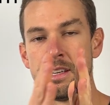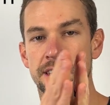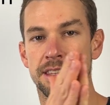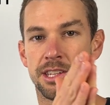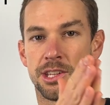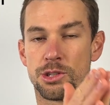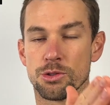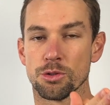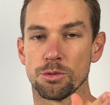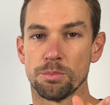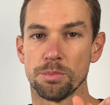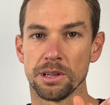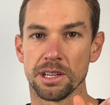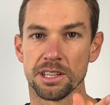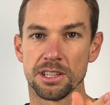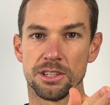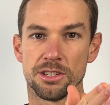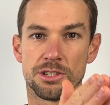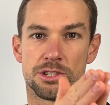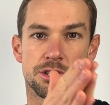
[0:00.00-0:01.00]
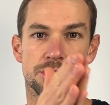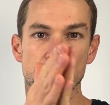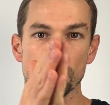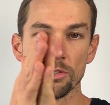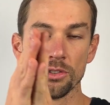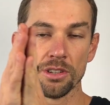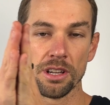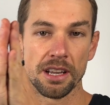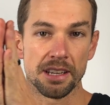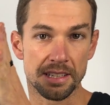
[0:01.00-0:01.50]
This will bring you
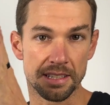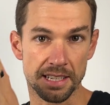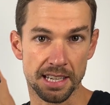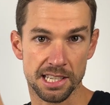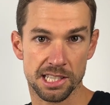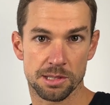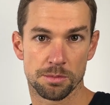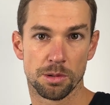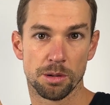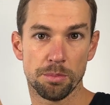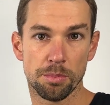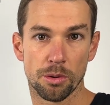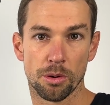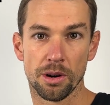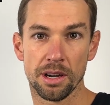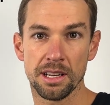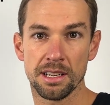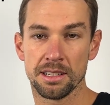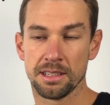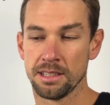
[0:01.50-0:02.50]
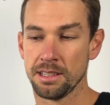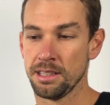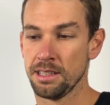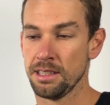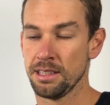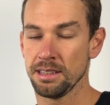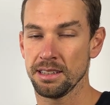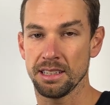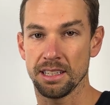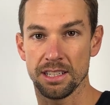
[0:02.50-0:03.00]
to a decimal point.
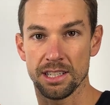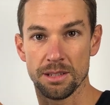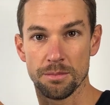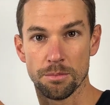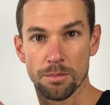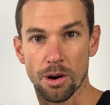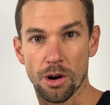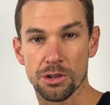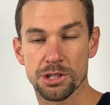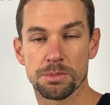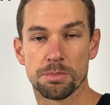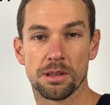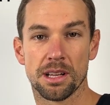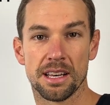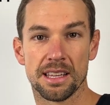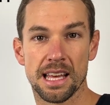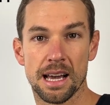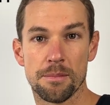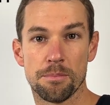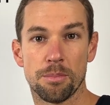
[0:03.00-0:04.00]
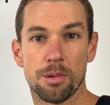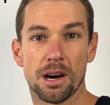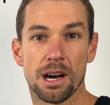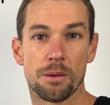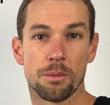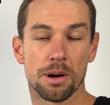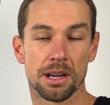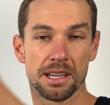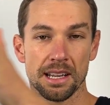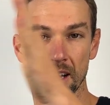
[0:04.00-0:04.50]
Then you multiply that by
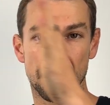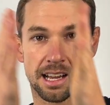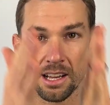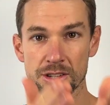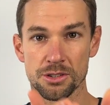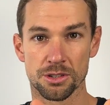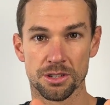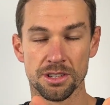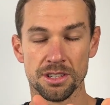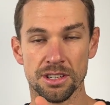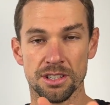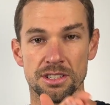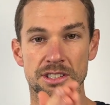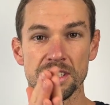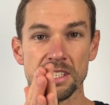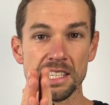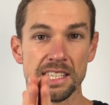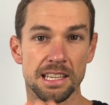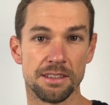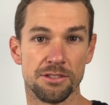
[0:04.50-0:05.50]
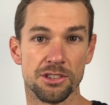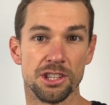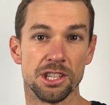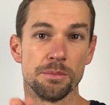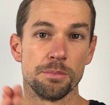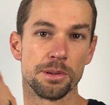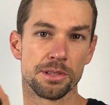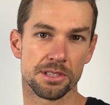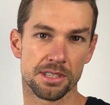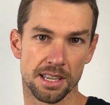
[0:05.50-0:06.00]
100 to give you the
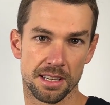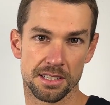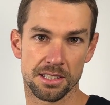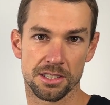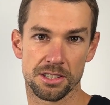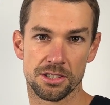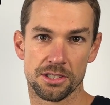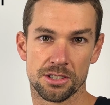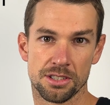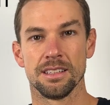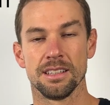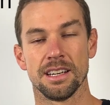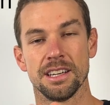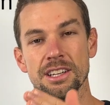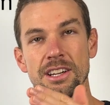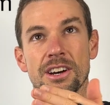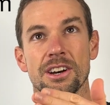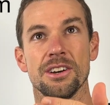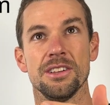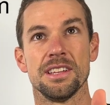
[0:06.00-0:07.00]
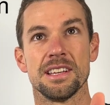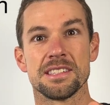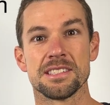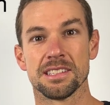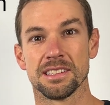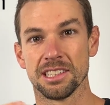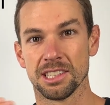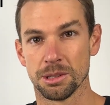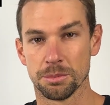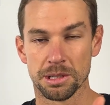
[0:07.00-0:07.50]
percentage. I know that's
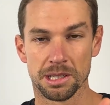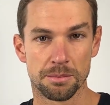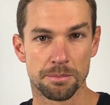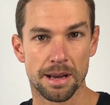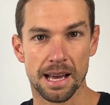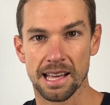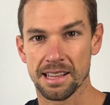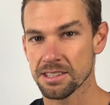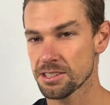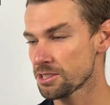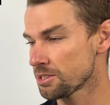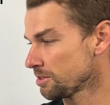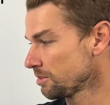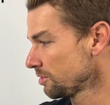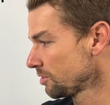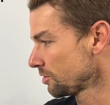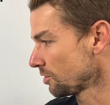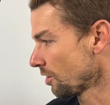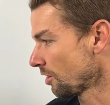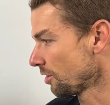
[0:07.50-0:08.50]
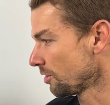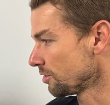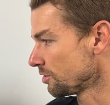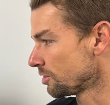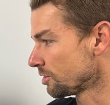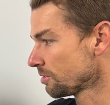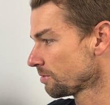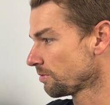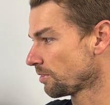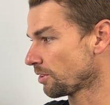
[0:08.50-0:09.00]
a little bit of maths, so
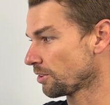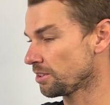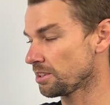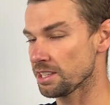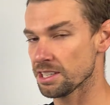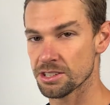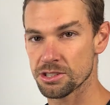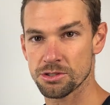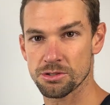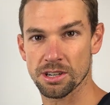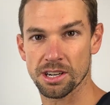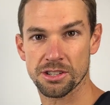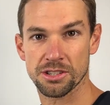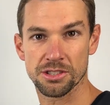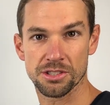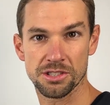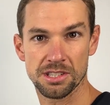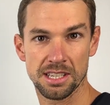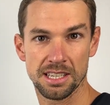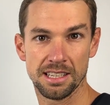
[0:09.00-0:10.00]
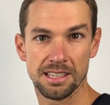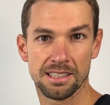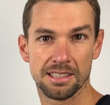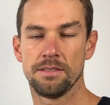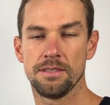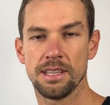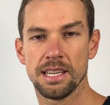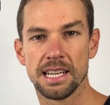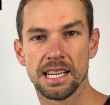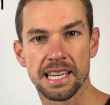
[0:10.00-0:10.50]
just follow the instructions here.
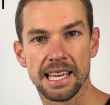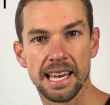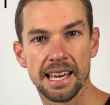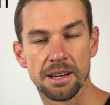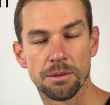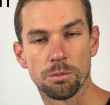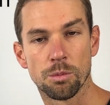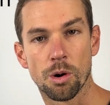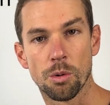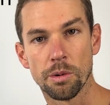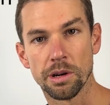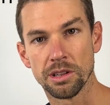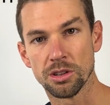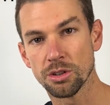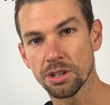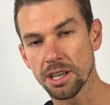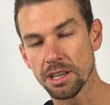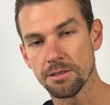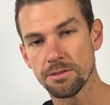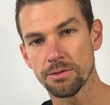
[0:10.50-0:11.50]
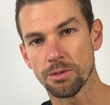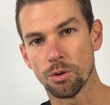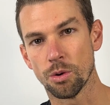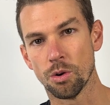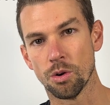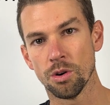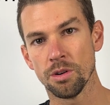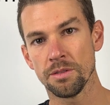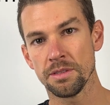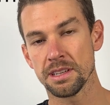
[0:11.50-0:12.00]
And again, what we're looking
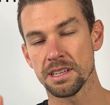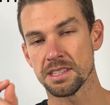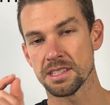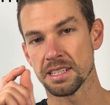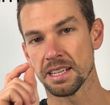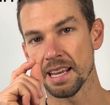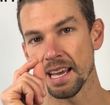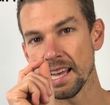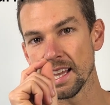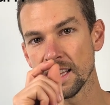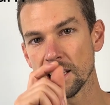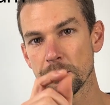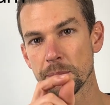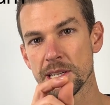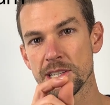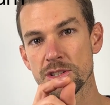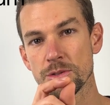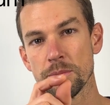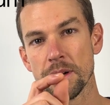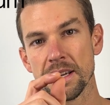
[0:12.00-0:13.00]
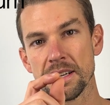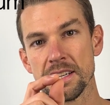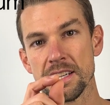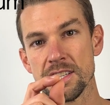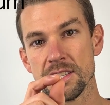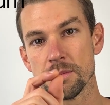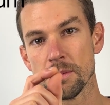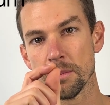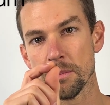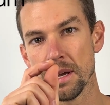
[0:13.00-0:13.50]
for is an elemental
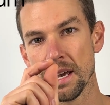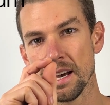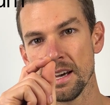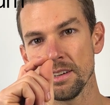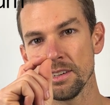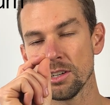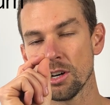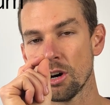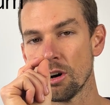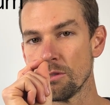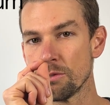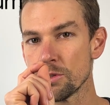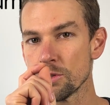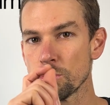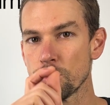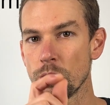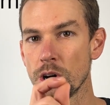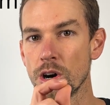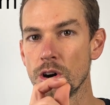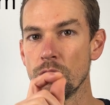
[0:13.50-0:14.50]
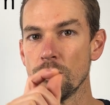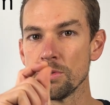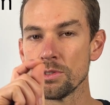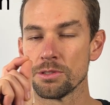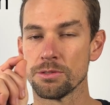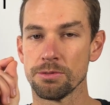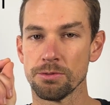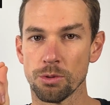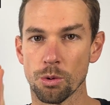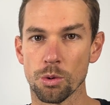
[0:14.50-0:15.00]
magnesium amount of 12
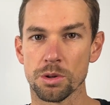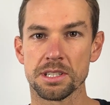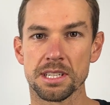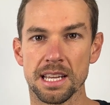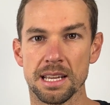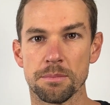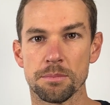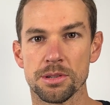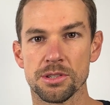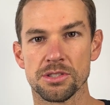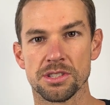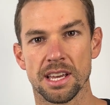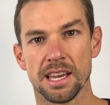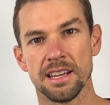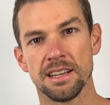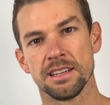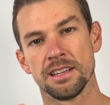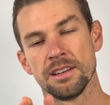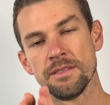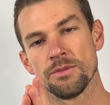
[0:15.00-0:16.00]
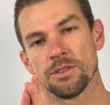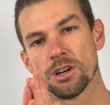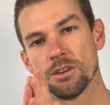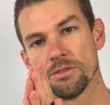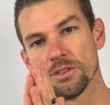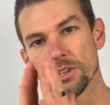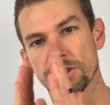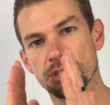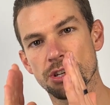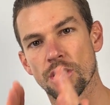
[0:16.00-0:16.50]
to 14%
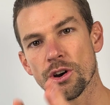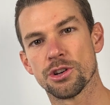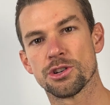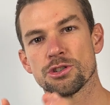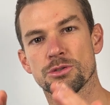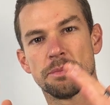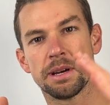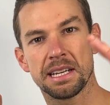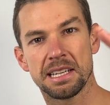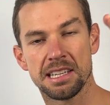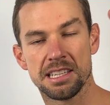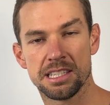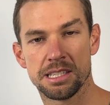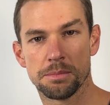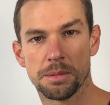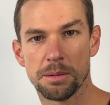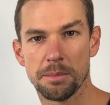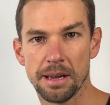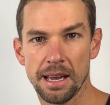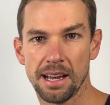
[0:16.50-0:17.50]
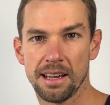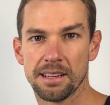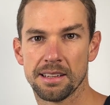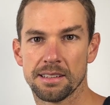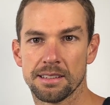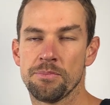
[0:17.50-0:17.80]
of the total magnesium amount.